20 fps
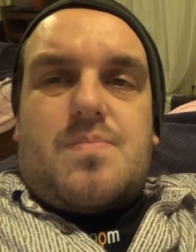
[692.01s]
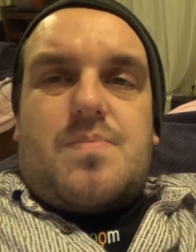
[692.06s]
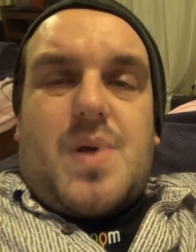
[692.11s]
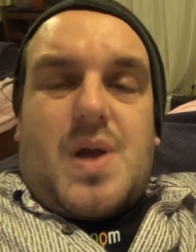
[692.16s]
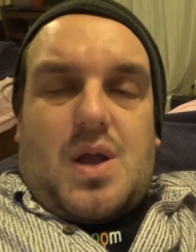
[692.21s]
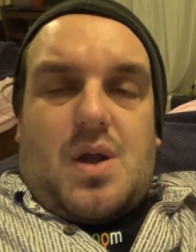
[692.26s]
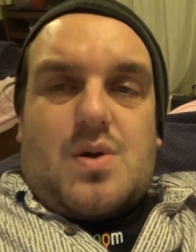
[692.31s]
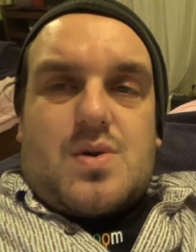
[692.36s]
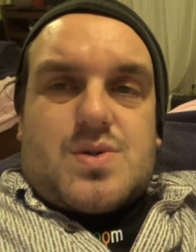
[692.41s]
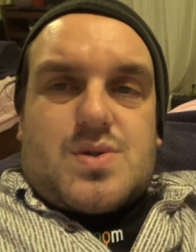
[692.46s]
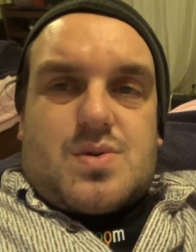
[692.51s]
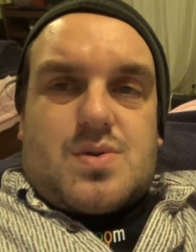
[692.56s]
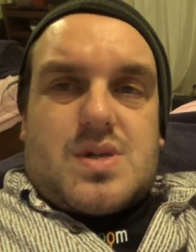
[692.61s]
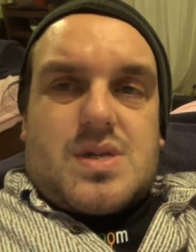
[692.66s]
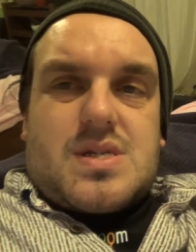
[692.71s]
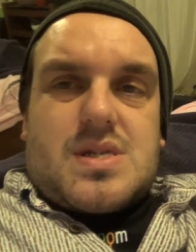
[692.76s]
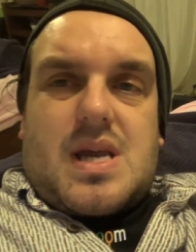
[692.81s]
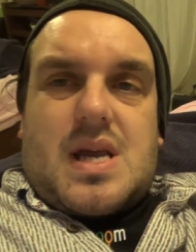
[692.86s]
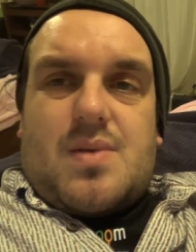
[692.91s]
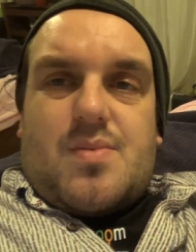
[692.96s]
because you're
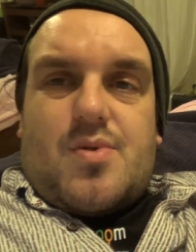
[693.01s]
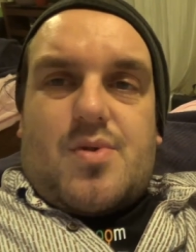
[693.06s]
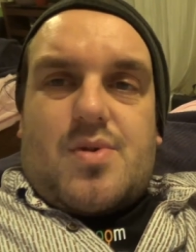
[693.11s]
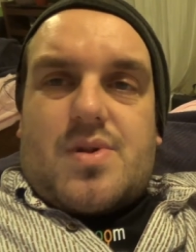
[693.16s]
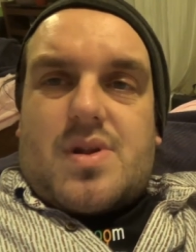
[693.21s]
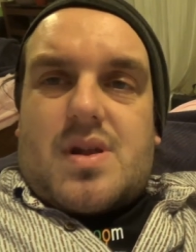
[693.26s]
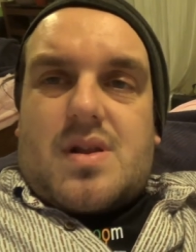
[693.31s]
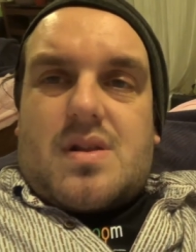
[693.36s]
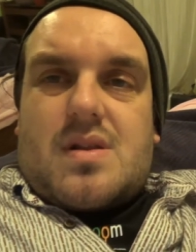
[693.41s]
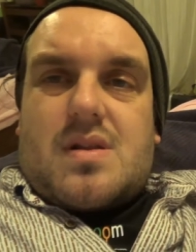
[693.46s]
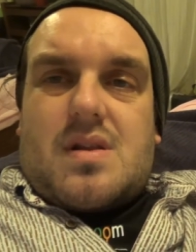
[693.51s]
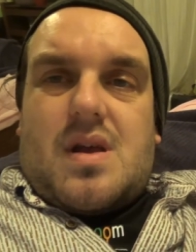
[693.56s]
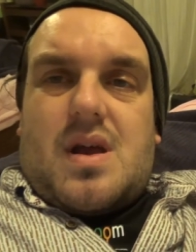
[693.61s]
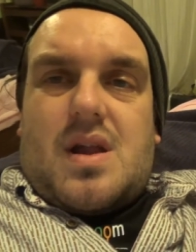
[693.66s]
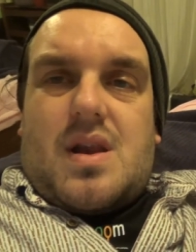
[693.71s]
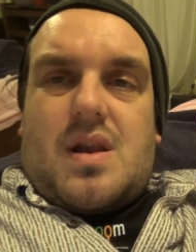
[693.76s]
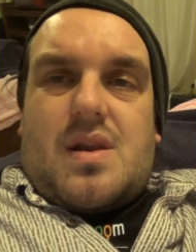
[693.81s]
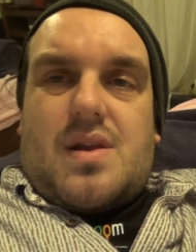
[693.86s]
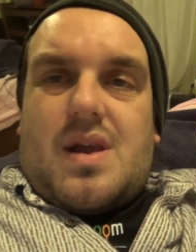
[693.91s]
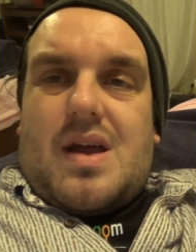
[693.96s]
disabled and
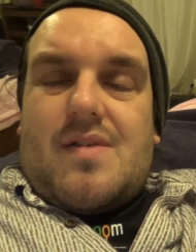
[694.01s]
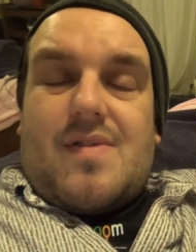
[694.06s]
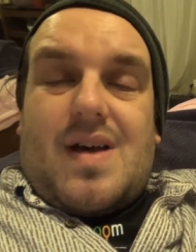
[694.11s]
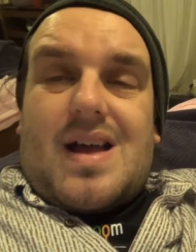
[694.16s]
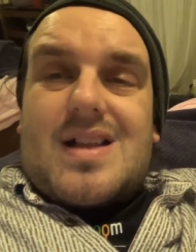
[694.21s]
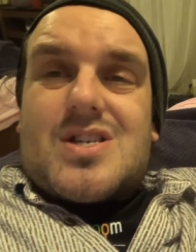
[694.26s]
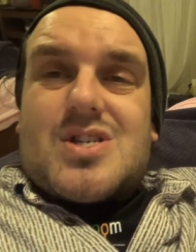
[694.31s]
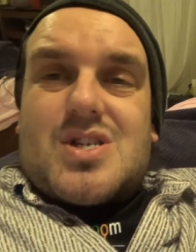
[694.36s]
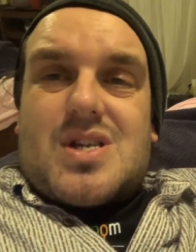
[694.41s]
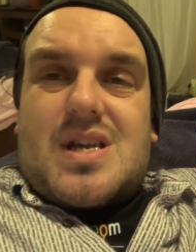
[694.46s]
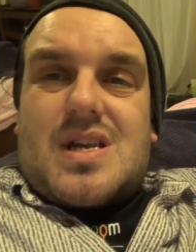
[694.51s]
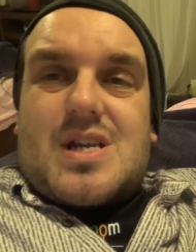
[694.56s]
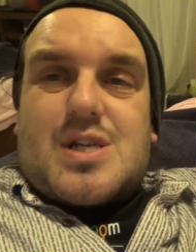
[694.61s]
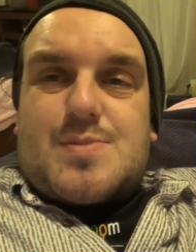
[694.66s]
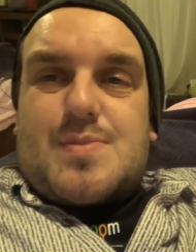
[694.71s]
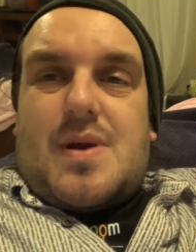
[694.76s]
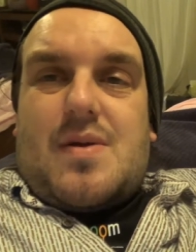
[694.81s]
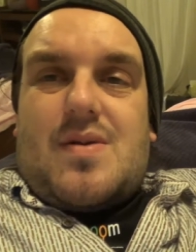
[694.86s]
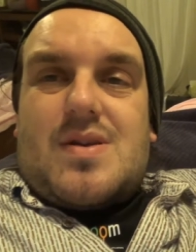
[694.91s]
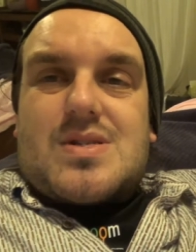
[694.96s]
and I've actually
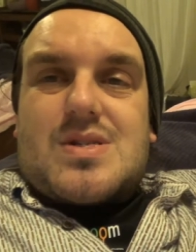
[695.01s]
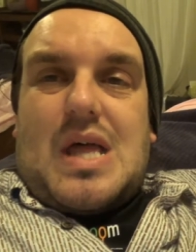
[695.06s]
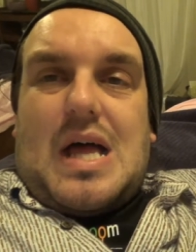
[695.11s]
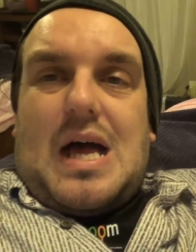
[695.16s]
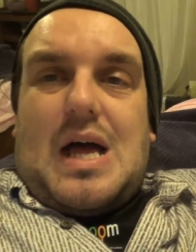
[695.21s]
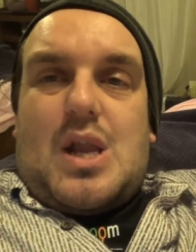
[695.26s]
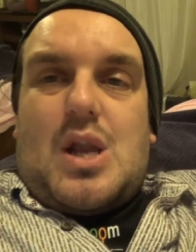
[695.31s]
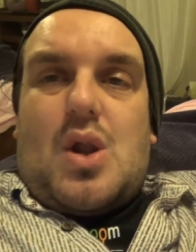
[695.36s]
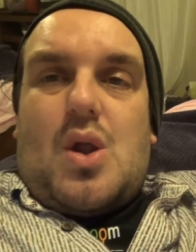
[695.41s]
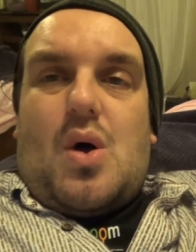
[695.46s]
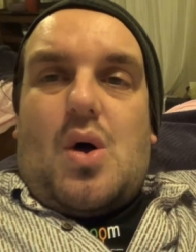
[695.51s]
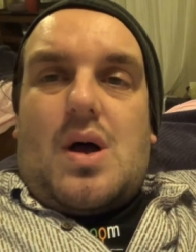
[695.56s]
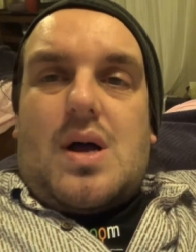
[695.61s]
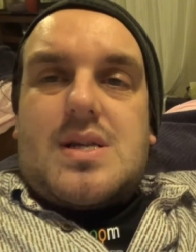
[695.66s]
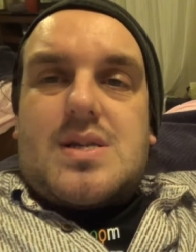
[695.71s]
experienced that a lot.